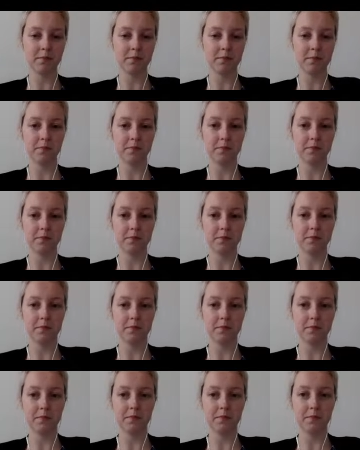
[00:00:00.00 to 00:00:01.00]

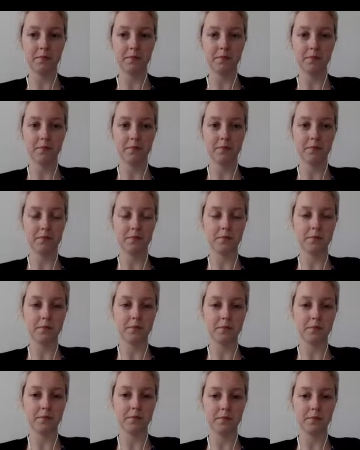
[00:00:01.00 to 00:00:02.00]

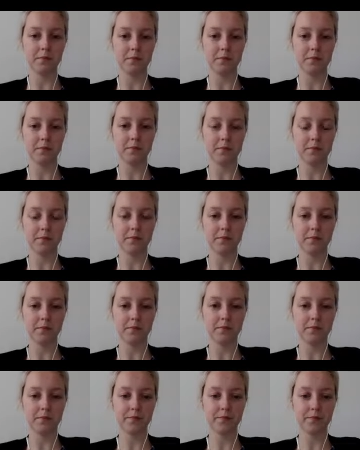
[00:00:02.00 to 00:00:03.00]
[no speech]